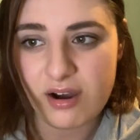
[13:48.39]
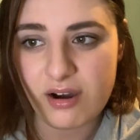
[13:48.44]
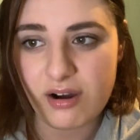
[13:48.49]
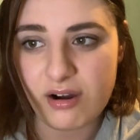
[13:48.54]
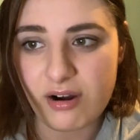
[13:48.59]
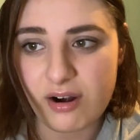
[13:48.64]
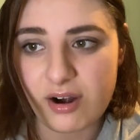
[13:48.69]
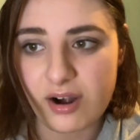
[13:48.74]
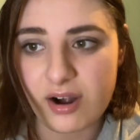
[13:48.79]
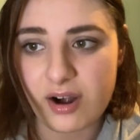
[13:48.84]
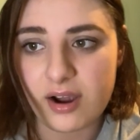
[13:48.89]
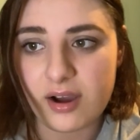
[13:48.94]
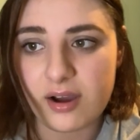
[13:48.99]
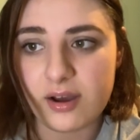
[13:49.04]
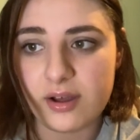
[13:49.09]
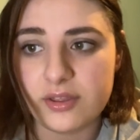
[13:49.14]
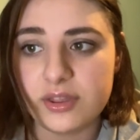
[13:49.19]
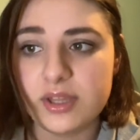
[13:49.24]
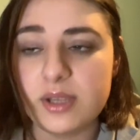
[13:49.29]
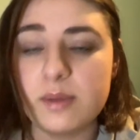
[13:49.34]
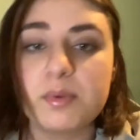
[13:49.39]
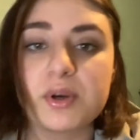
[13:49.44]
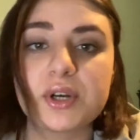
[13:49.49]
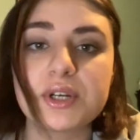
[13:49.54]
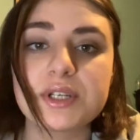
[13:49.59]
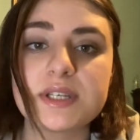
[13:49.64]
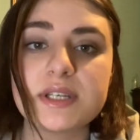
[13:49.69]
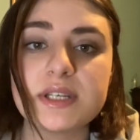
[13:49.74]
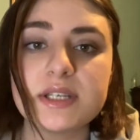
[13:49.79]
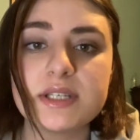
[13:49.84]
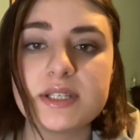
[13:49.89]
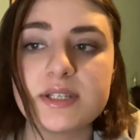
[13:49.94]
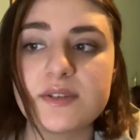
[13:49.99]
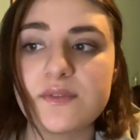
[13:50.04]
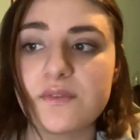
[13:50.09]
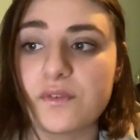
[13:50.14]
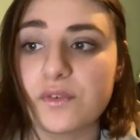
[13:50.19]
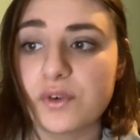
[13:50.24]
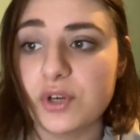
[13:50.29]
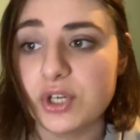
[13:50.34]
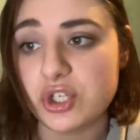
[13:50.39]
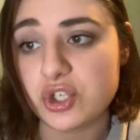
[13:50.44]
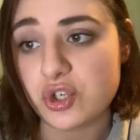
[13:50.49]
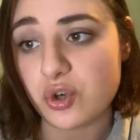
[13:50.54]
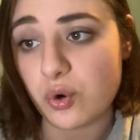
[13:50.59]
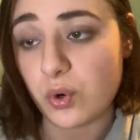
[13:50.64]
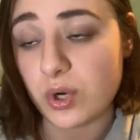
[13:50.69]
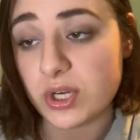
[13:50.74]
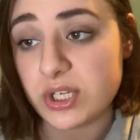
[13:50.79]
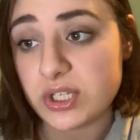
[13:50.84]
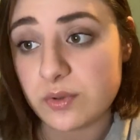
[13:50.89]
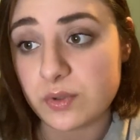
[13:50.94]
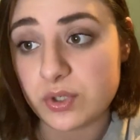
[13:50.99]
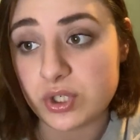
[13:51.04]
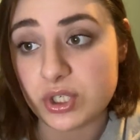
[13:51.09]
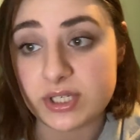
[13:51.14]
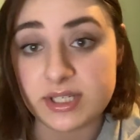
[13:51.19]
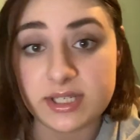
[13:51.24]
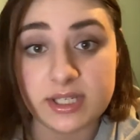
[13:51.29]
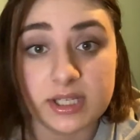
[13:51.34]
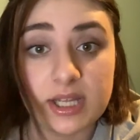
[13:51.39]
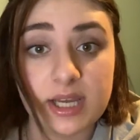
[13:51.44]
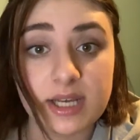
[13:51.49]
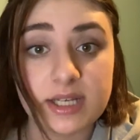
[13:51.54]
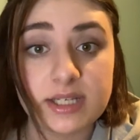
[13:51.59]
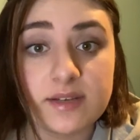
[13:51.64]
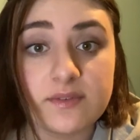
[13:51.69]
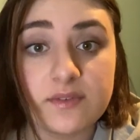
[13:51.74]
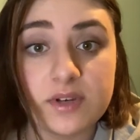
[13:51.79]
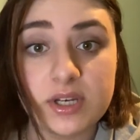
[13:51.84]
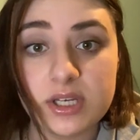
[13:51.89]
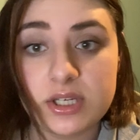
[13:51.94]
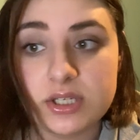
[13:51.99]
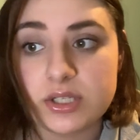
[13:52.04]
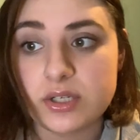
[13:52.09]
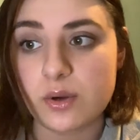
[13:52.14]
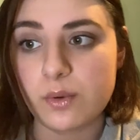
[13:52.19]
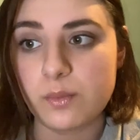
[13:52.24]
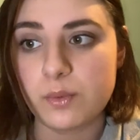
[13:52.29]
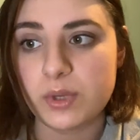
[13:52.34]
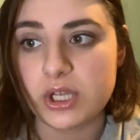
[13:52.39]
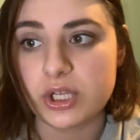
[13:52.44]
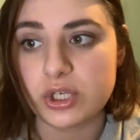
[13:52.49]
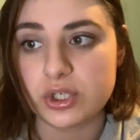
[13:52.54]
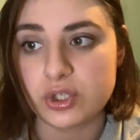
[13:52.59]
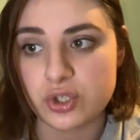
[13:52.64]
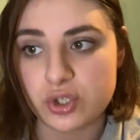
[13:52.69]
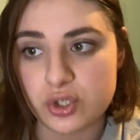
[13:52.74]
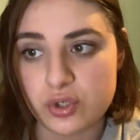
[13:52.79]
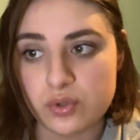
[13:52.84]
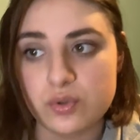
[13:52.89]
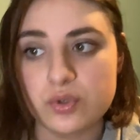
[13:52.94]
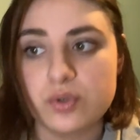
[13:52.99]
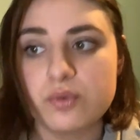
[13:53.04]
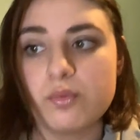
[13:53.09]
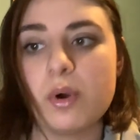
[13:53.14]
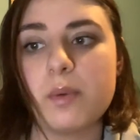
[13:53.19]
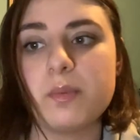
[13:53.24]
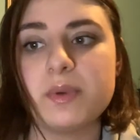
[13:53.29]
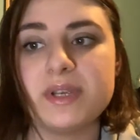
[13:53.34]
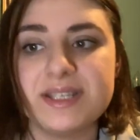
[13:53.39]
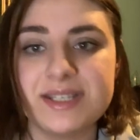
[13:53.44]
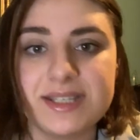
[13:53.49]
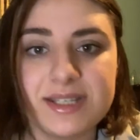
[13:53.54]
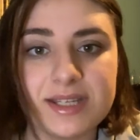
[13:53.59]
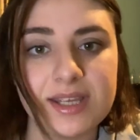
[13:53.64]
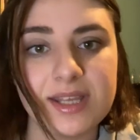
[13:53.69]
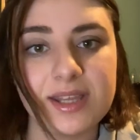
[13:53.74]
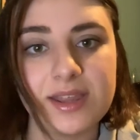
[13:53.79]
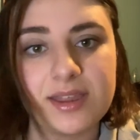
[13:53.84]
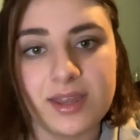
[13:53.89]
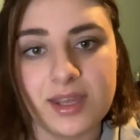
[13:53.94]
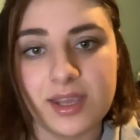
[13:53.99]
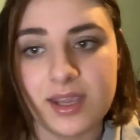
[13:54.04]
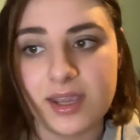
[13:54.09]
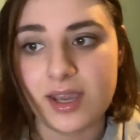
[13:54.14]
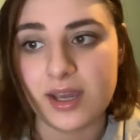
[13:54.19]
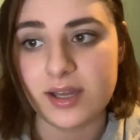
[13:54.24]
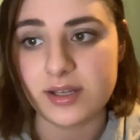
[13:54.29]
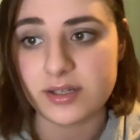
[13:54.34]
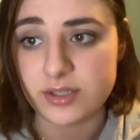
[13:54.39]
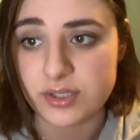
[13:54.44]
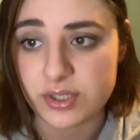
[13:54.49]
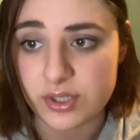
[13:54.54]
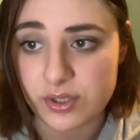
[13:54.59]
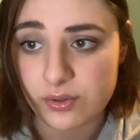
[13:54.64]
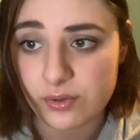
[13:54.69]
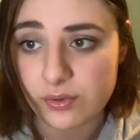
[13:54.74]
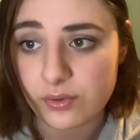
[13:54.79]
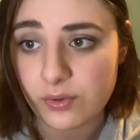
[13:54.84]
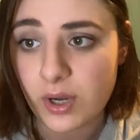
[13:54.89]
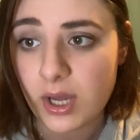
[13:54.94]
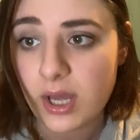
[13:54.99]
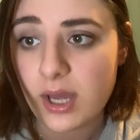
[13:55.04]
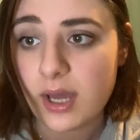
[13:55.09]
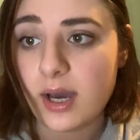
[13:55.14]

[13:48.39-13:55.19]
are the person's free choice, which is selectivity, so we can choose what we see, think, and do.